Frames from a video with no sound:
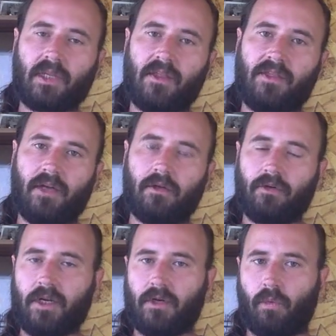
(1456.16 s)
they'll
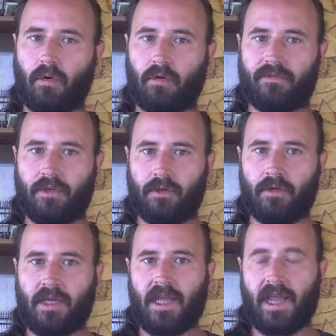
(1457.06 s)
create a
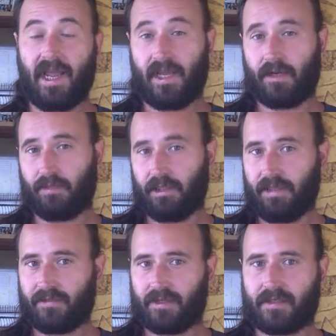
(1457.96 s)
worldview and a
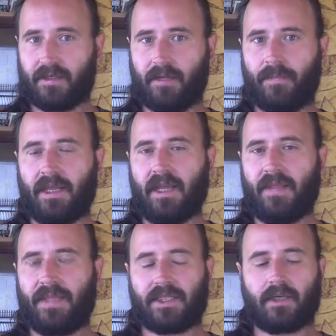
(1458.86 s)
belief system
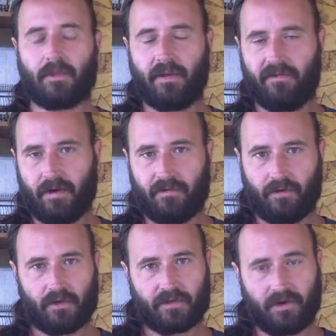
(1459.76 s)
that's going to be
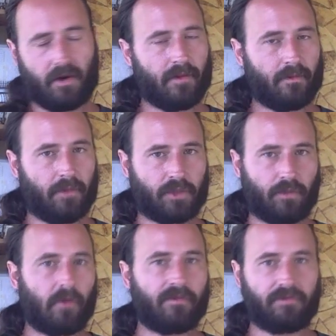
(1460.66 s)
very much
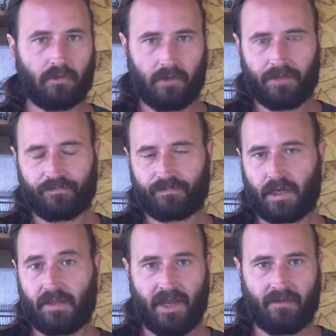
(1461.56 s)
more fluid
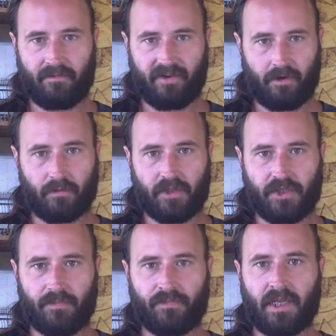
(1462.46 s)
than very
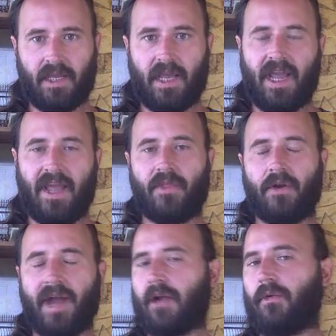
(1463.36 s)
rigid. And they're
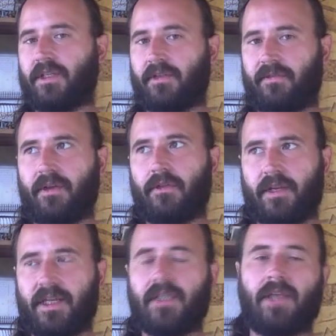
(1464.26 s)
not going to feel the
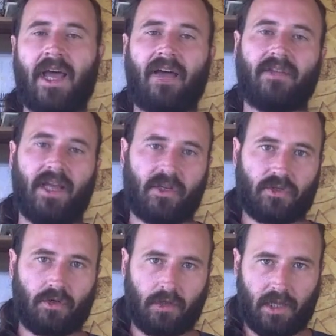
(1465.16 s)
need to have to
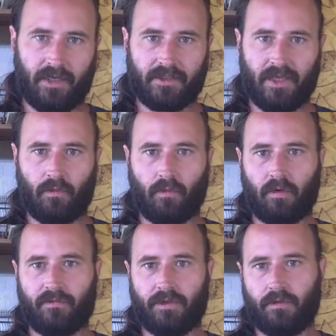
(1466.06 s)
externalize that
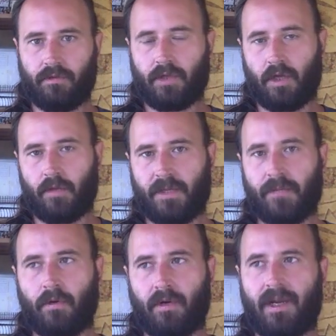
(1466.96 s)
worldview to other
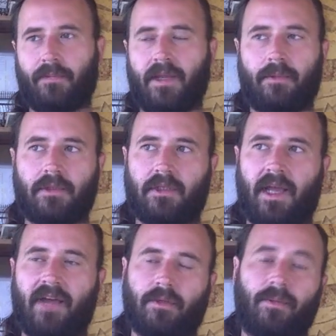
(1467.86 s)
people, or not be able to
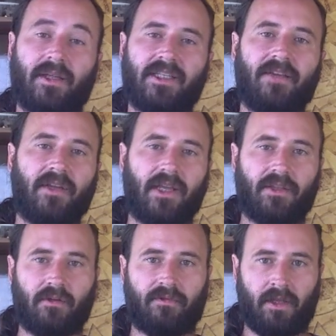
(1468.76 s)
have to pontificate
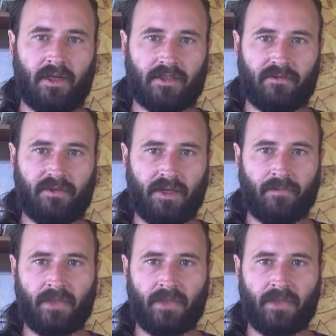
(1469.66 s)
their philosophy